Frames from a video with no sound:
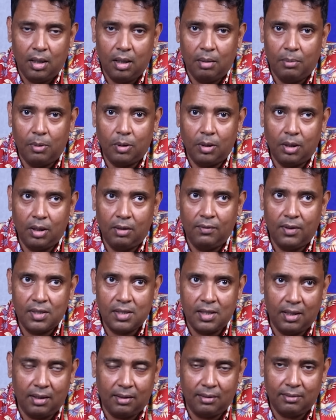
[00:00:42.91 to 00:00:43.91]
about
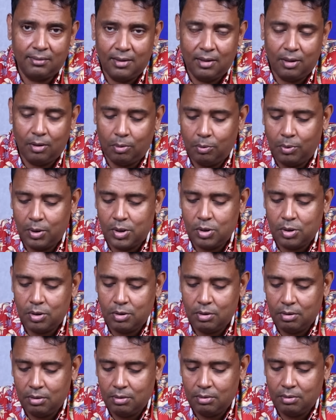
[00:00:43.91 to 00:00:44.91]
investing on
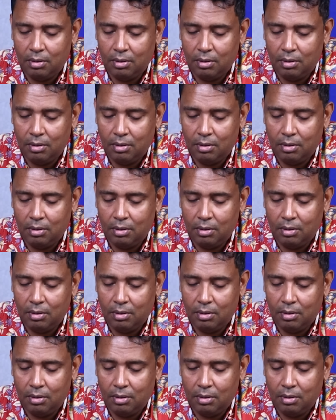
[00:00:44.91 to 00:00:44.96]
which